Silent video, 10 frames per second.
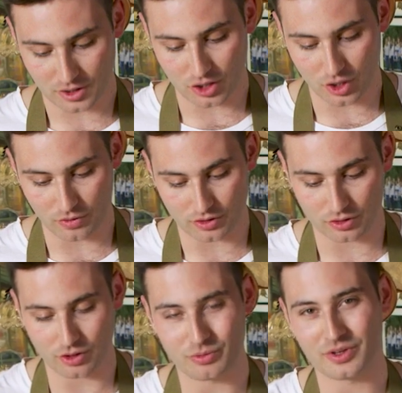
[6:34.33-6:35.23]
You know, you
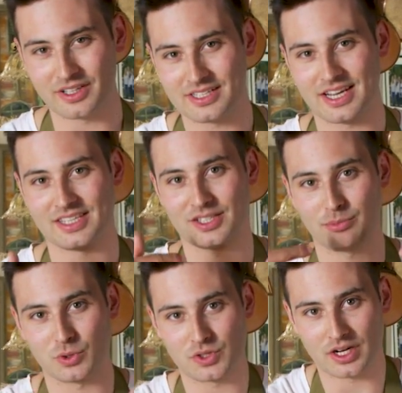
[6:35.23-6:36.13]
don't really taste the
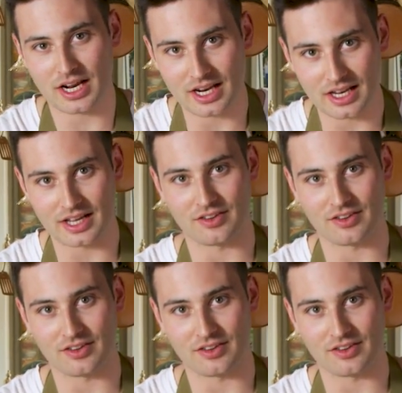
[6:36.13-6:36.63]
mozzarella